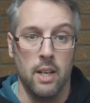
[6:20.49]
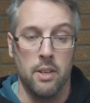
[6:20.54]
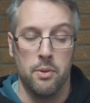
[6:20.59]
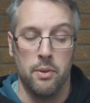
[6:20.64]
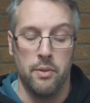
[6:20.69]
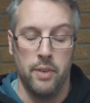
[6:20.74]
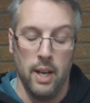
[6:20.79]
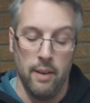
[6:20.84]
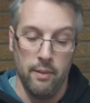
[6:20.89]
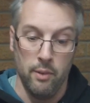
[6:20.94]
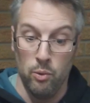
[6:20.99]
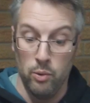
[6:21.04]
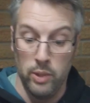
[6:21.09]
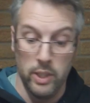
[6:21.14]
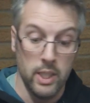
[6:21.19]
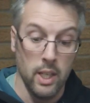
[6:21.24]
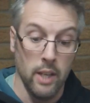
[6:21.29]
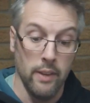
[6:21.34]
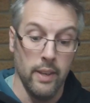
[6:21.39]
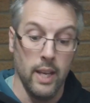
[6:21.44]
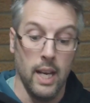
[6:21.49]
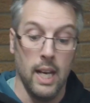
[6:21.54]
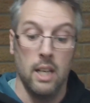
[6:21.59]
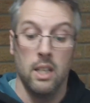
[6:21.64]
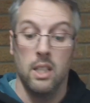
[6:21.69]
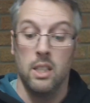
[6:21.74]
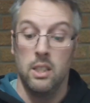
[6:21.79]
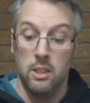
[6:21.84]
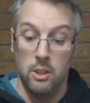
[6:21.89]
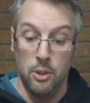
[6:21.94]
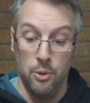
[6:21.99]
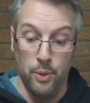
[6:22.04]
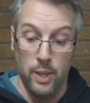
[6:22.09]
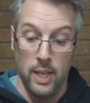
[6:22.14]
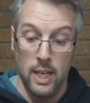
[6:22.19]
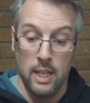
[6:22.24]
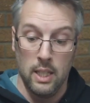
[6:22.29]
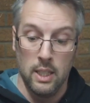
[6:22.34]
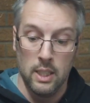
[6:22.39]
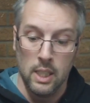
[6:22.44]
so if you haven't already done that, do
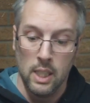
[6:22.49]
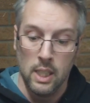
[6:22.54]
that.